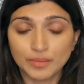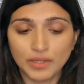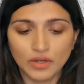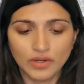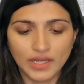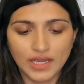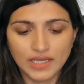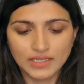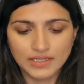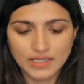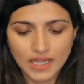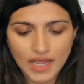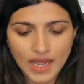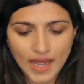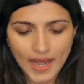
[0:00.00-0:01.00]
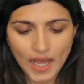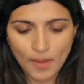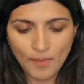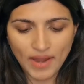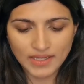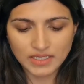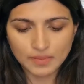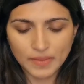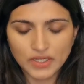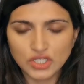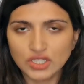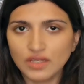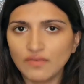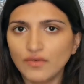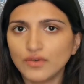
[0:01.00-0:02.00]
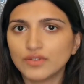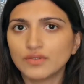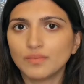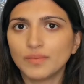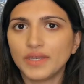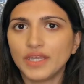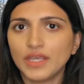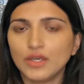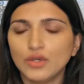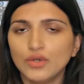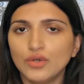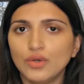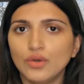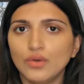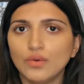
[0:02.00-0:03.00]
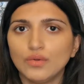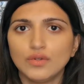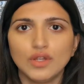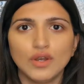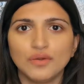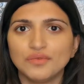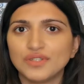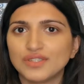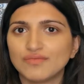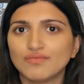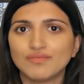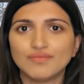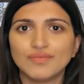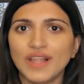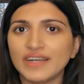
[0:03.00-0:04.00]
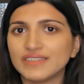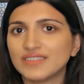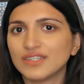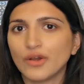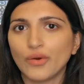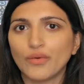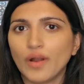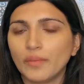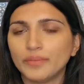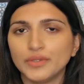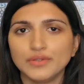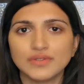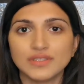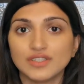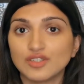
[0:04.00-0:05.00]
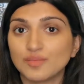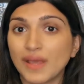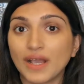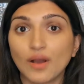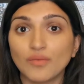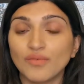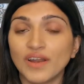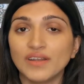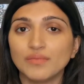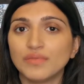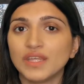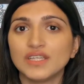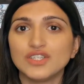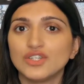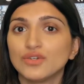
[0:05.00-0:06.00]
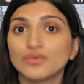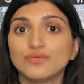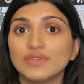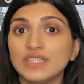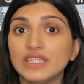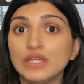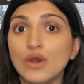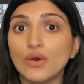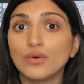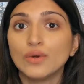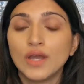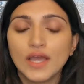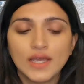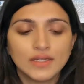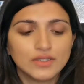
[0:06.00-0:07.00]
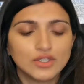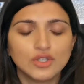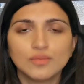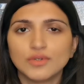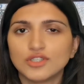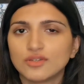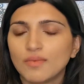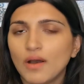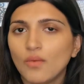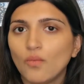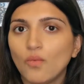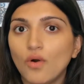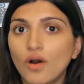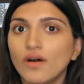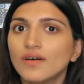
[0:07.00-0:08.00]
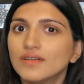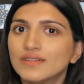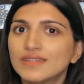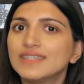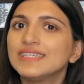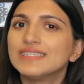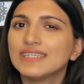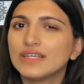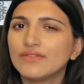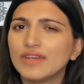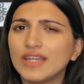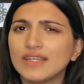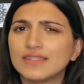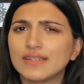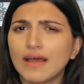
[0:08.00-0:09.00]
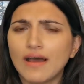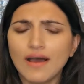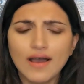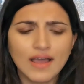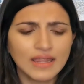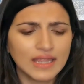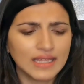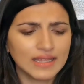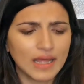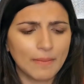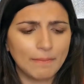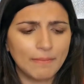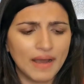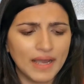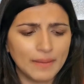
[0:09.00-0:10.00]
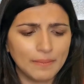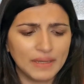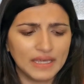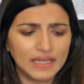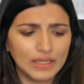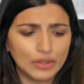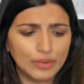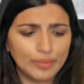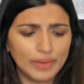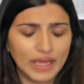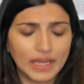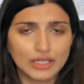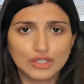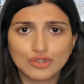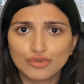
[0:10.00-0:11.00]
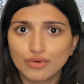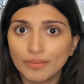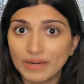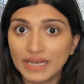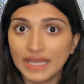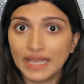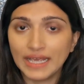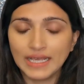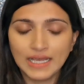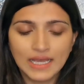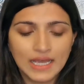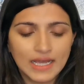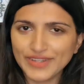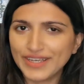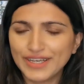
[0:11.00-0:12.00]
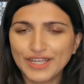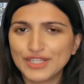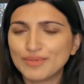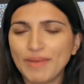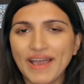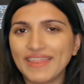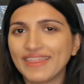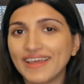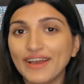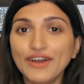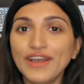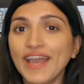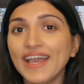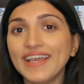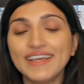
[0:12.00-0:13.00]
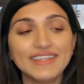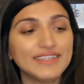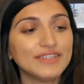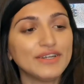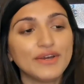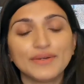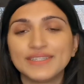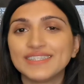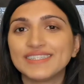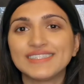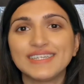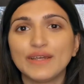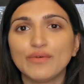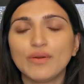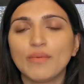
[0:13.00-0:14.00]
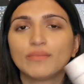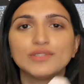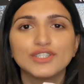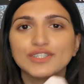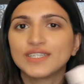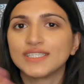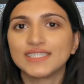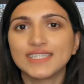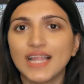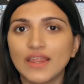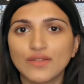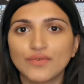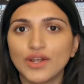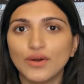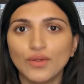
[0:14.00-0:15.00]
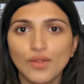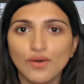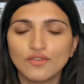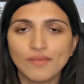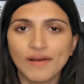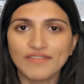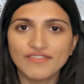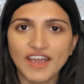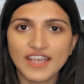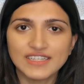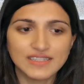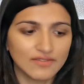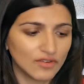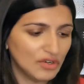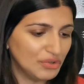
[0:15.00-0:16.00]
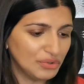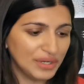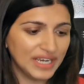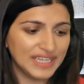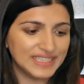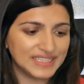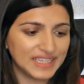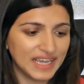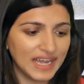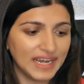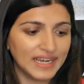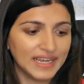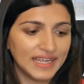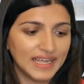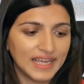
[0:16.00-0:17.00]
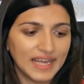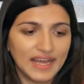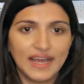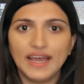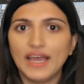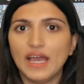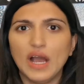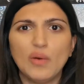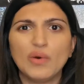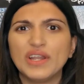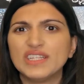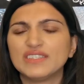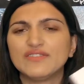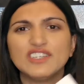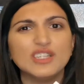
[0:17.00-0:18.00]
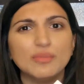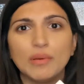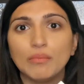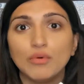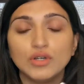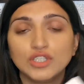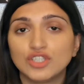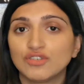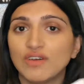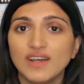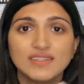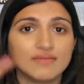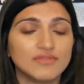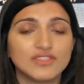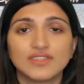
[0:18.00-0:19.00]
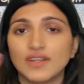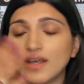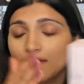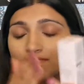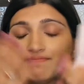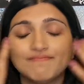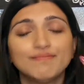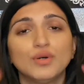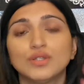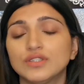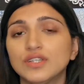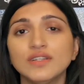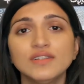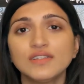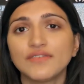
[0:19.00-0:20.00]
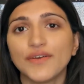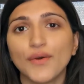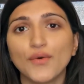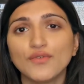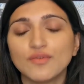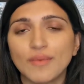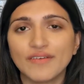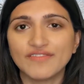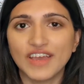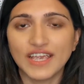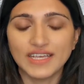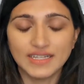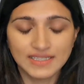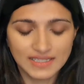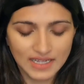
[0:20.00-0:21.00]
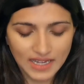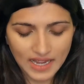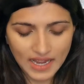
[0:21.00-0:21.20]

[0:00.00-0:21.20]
be honest. And especially if you're somebody who, just likes to go around Boots and just pick up random things, you don't really know too much about what these ingredients are. I think that might be a little bit troubling, because you might think, okay, it's a serum, I'm just going to slather it all over my face. I've got oily skin. I want it to feel a bit moisturized. I'm just going to put tons of it over my face.